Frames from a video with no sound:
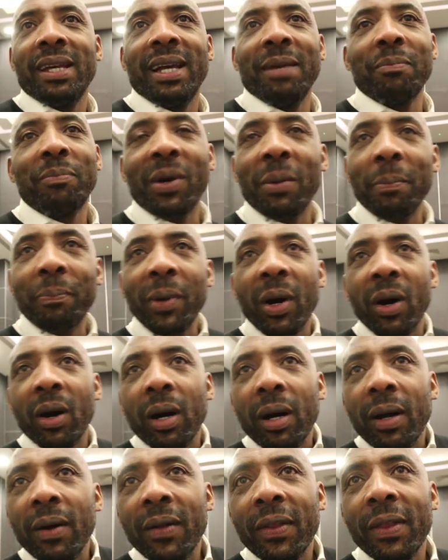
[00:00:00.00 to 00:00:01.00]
And, but,
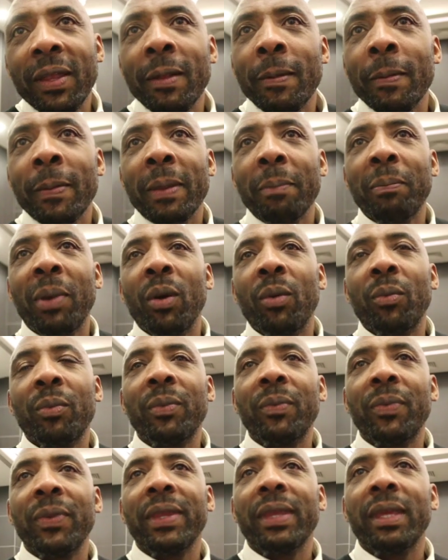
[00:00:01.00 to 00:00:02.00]
so, but, so but,
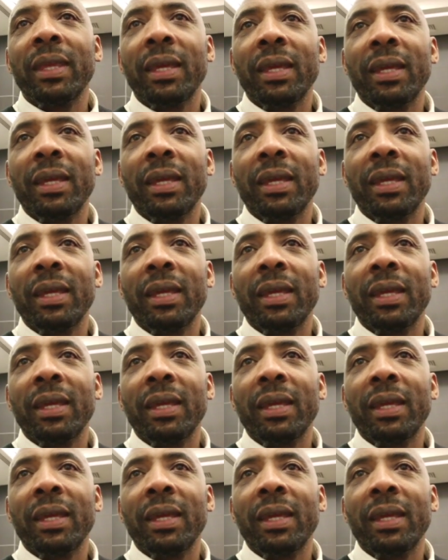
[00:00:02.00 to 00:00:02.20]
Morris isn't